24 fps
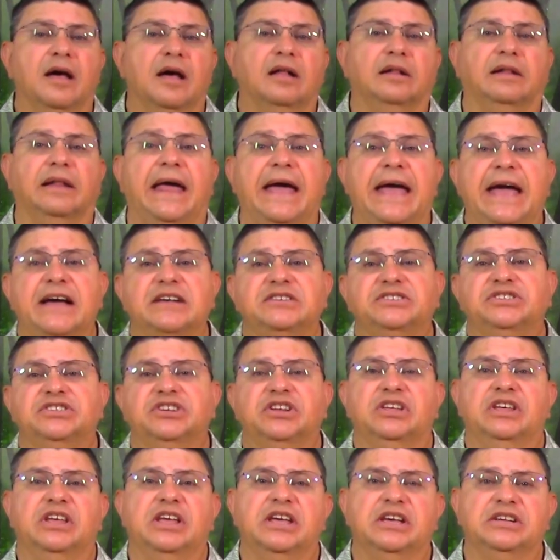
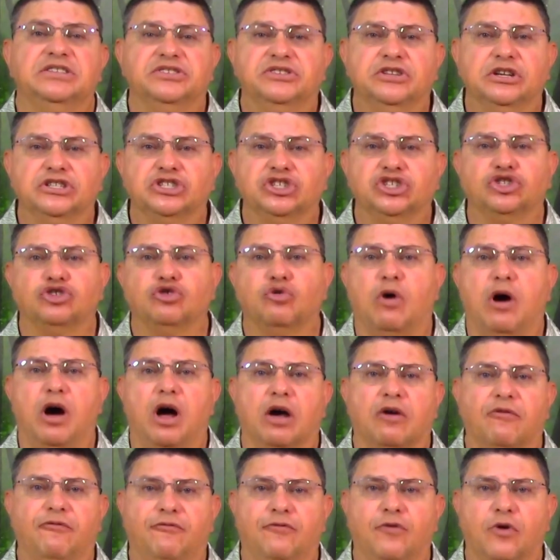Last is the
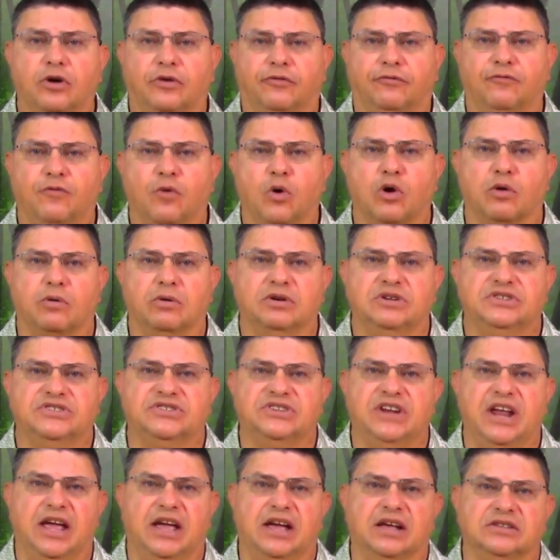strong foot forward
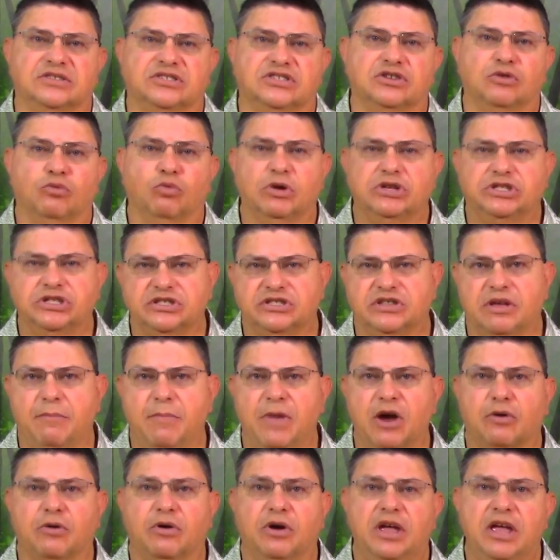stance, which is the
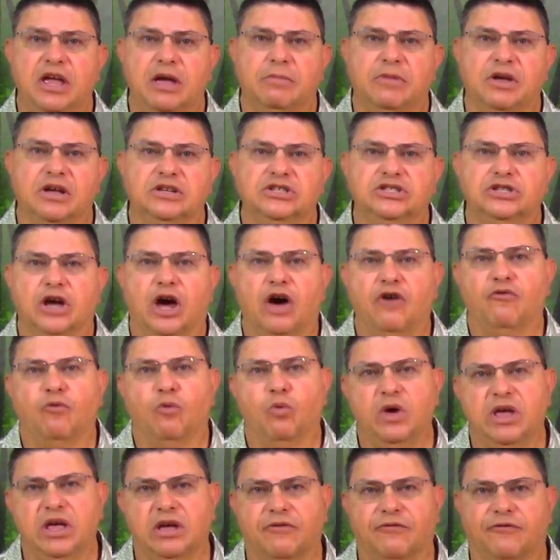mirror image of
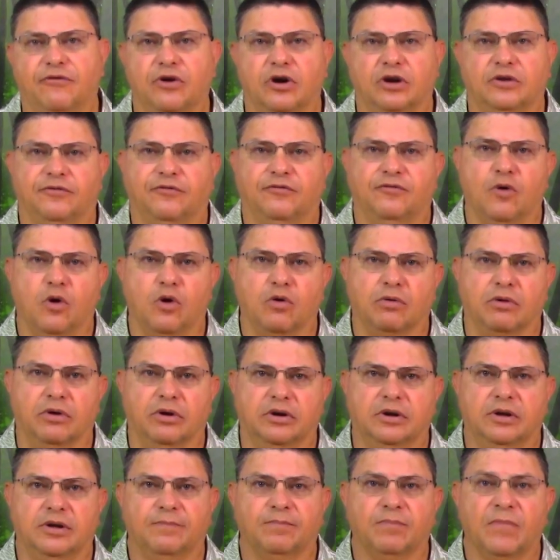weak foot
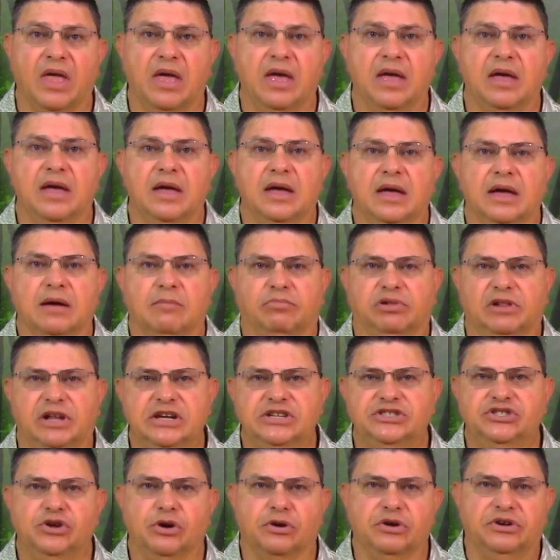forward.
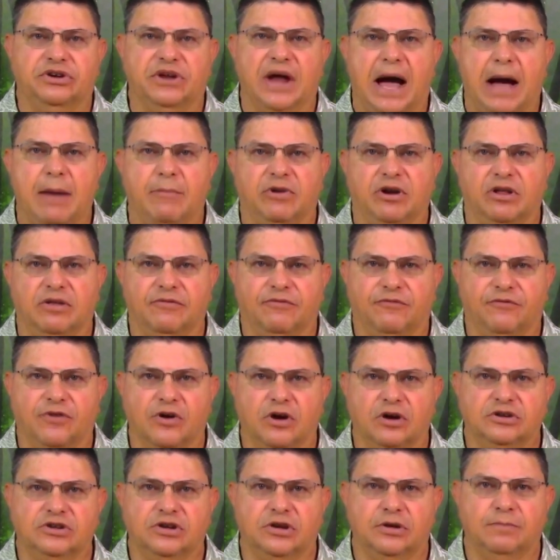Place your dominant
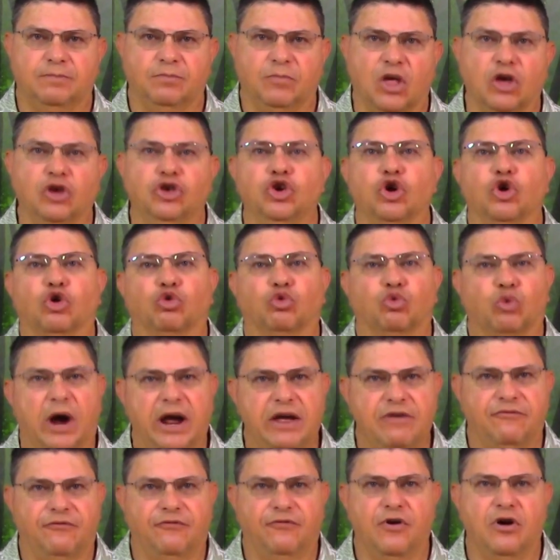foot, your
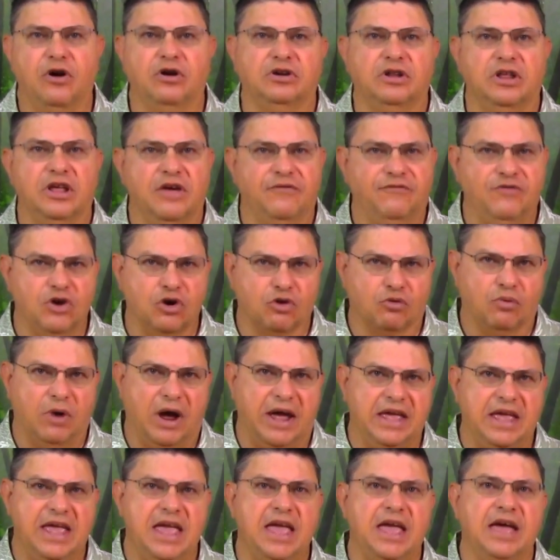right foot if you're
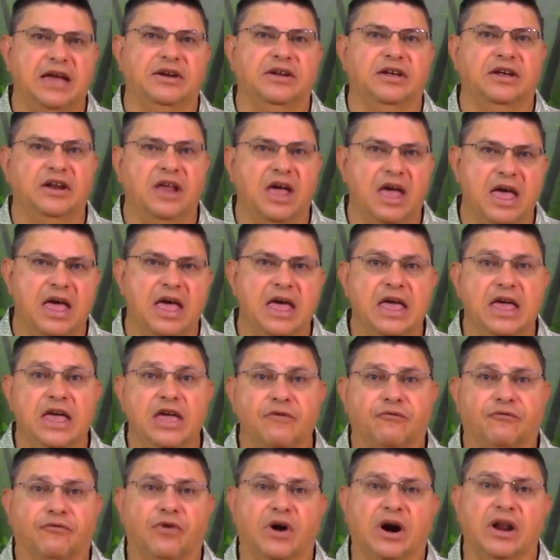right-handed,
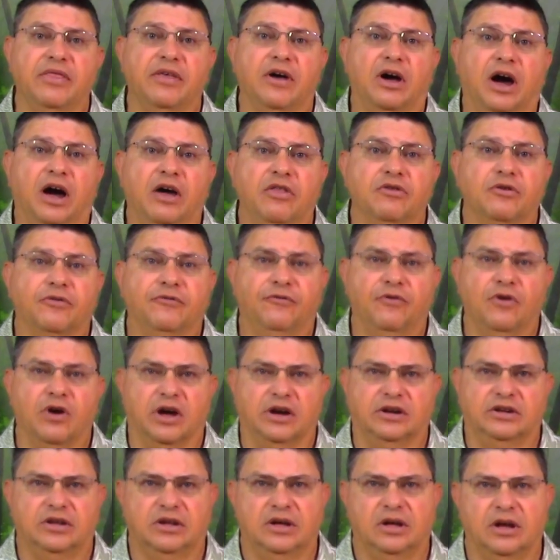in front of the other
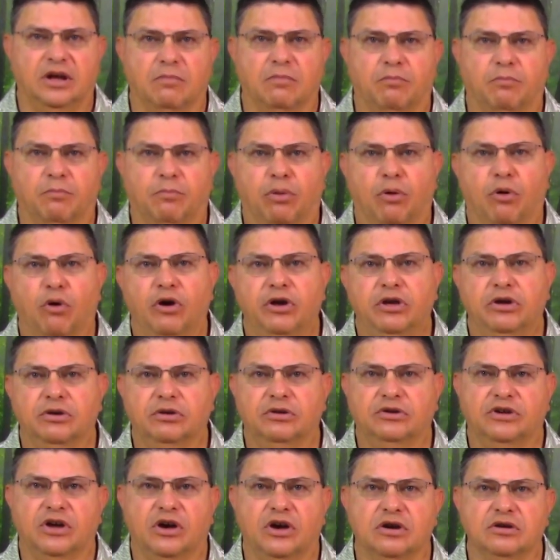foot. Point your
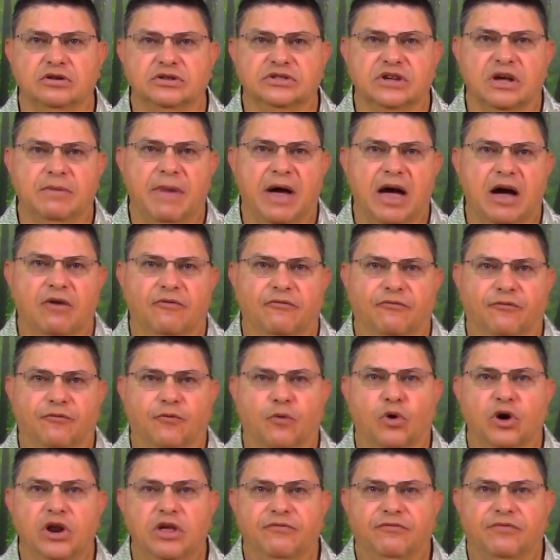toes about
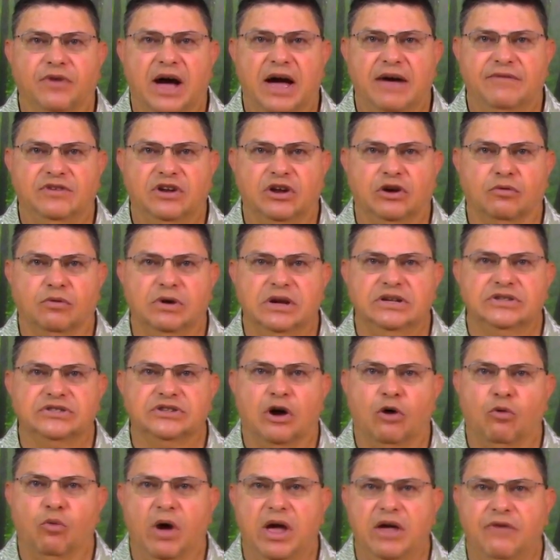45 degrees
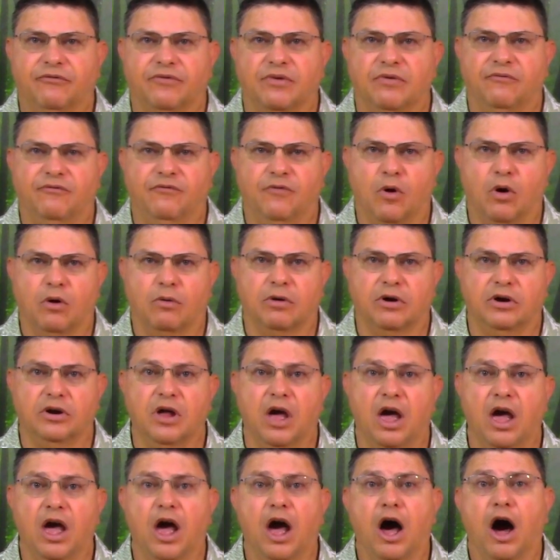away from forward,
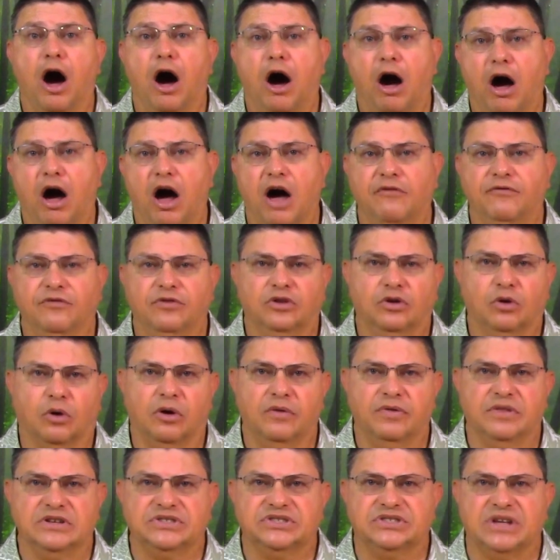off
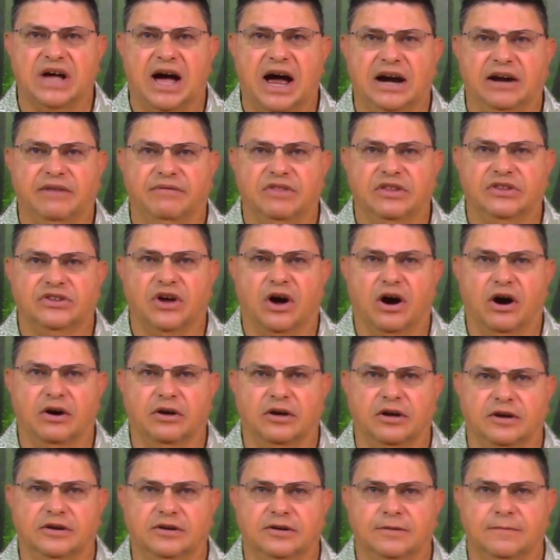toward the side of the
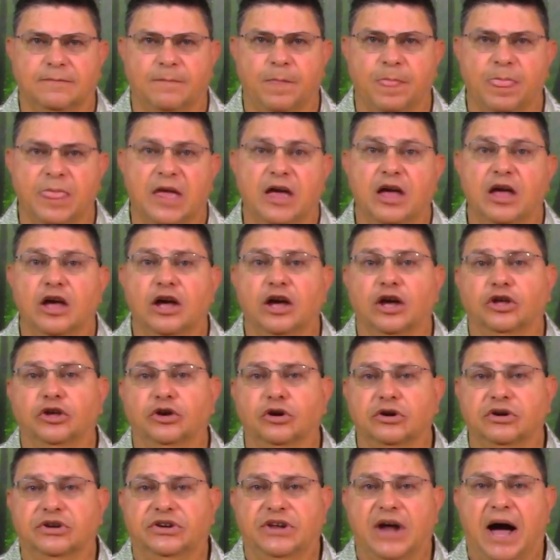target.
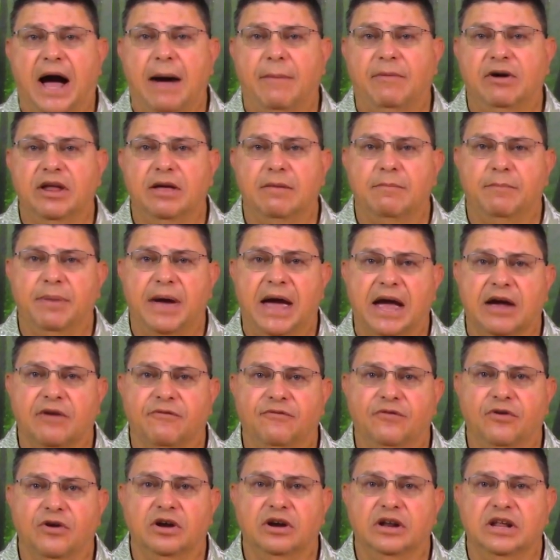Your dominant back
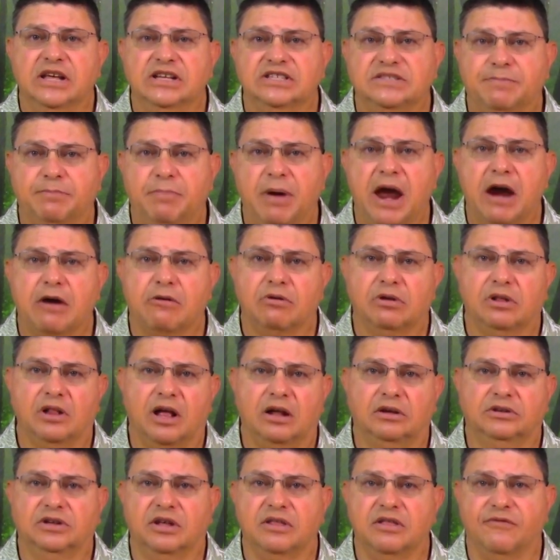foot is
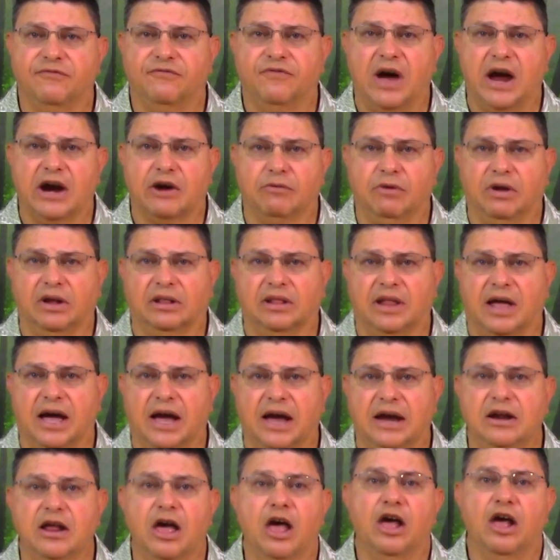parallel to the firing
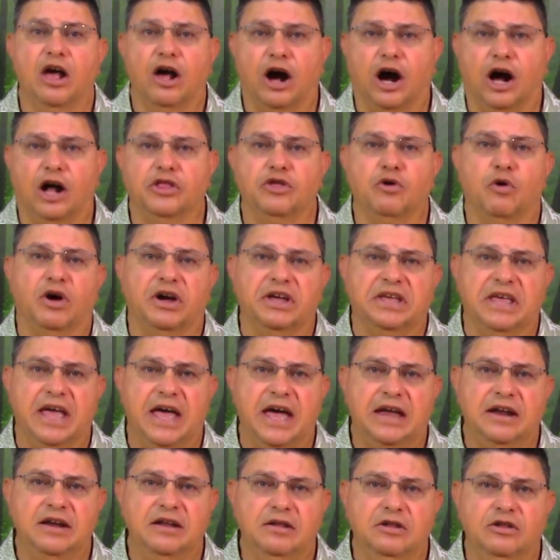line, although
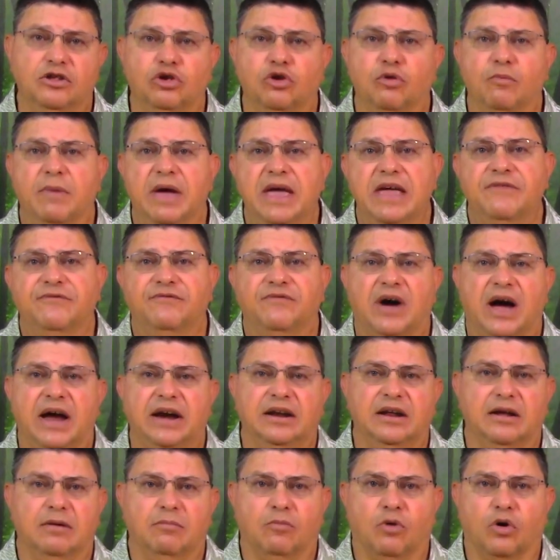again, you may
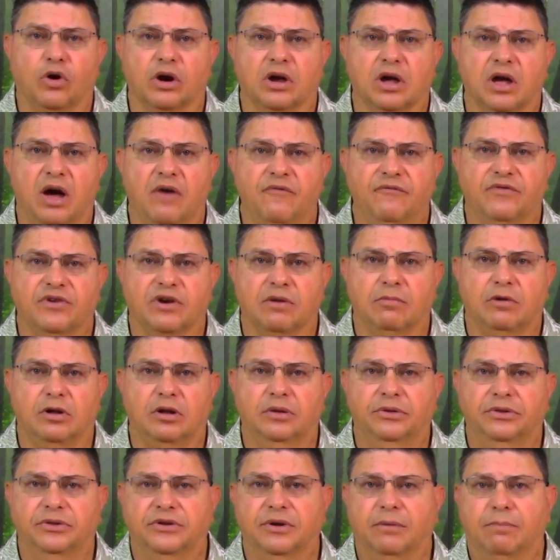find it more
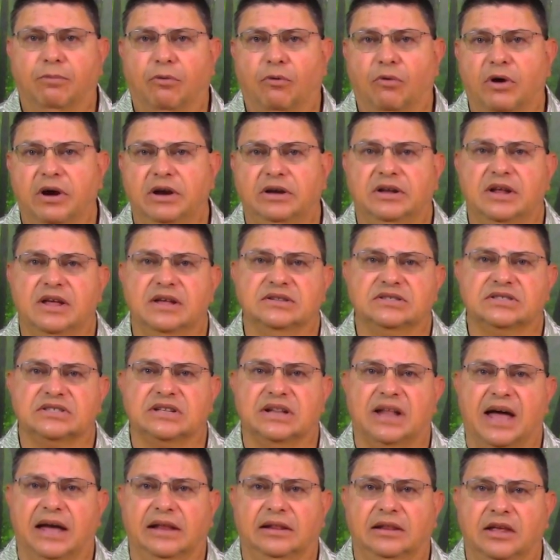comfortable to point it
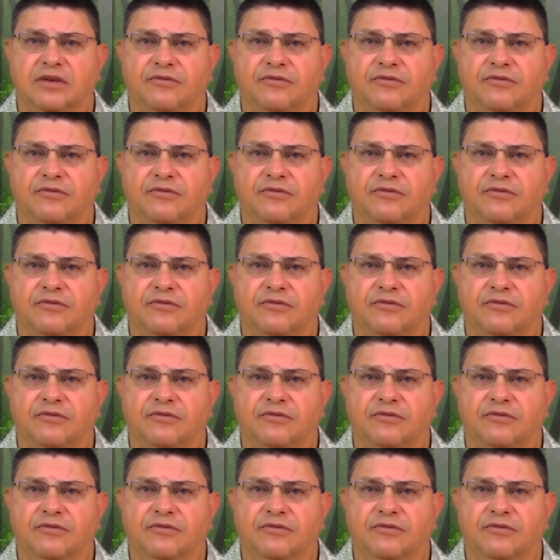slightly